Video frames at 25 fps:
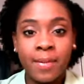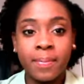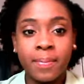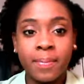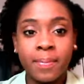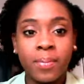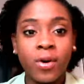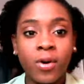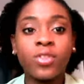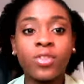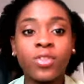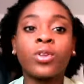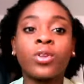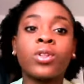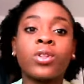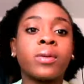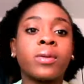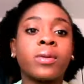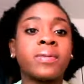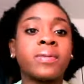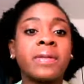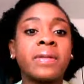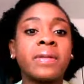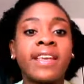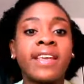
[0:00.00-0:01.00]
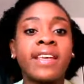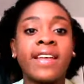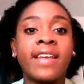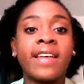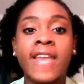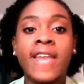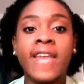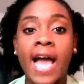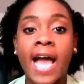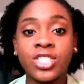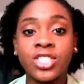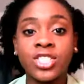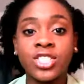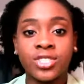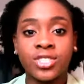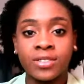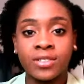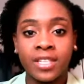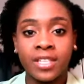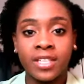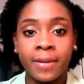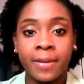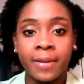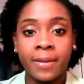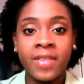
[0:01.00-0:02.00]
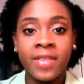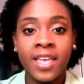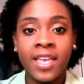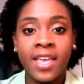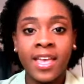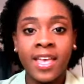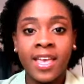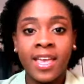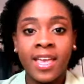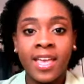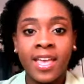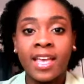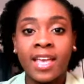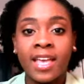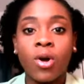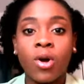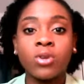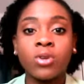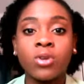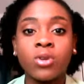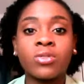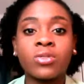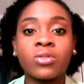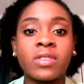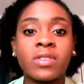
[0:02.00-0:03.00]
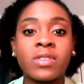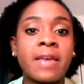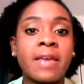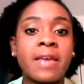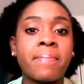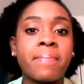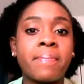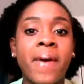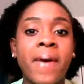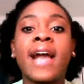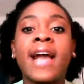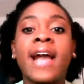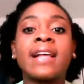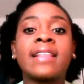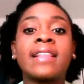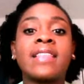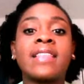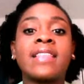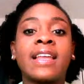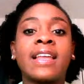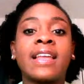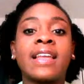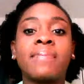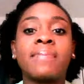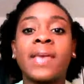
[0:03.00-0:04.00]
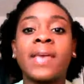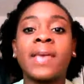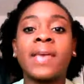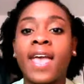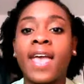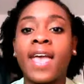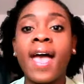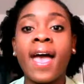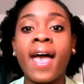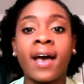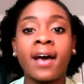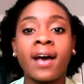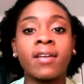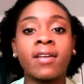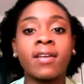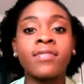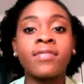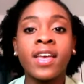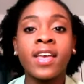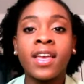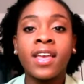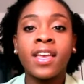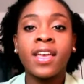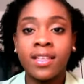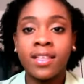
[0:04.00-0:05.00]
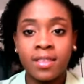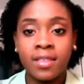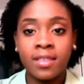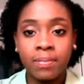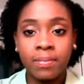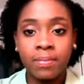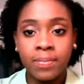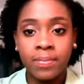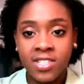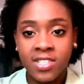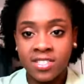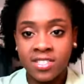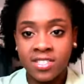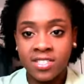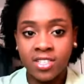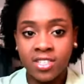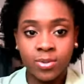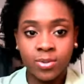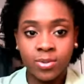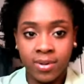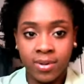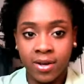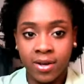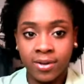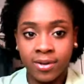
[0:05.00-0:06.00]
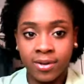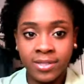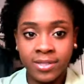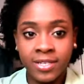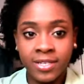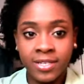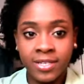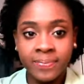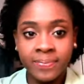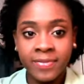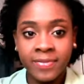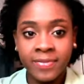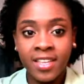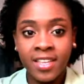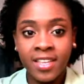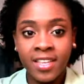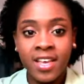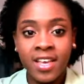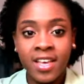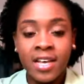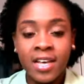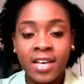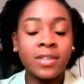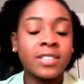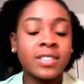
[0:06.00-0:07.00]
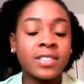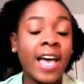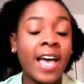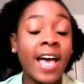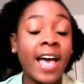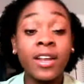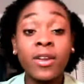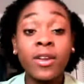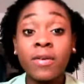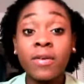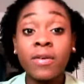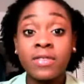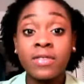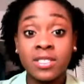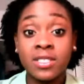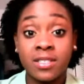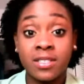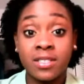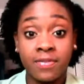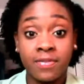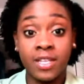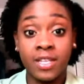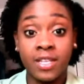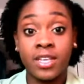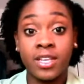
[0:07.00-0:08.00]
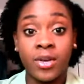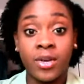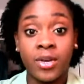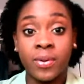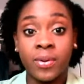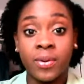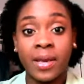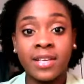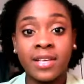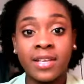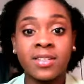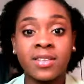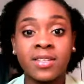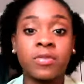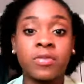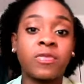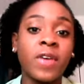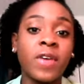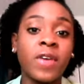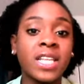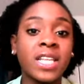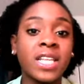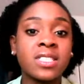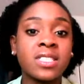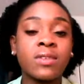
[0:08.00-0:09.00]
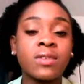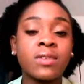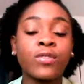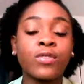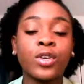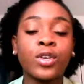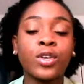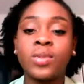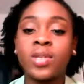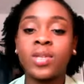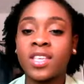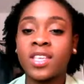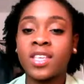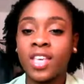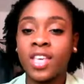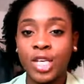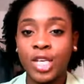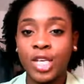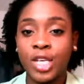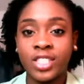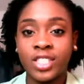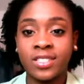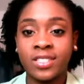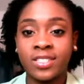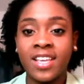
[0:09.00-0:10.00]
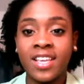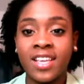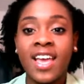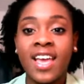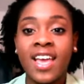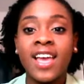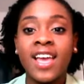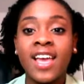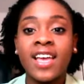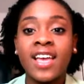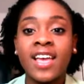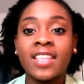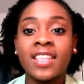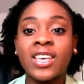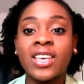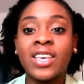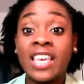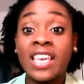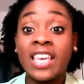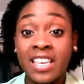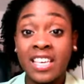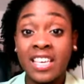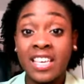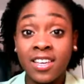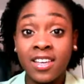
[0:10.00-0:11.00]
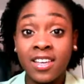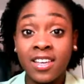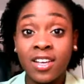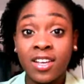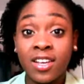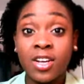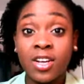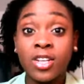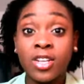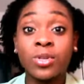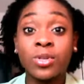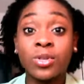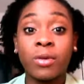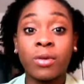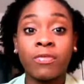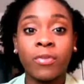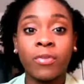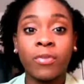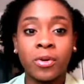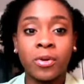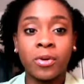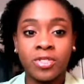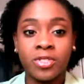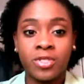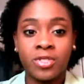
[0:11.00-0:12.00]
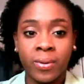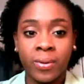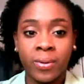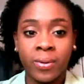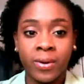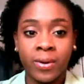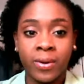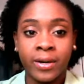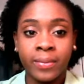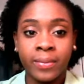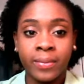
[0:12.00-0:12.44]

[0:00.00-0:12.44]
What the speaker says: both globally and nationally, and also the impact that it may have in the business world. The title of this video is Effective Communication, the Key to the First Door.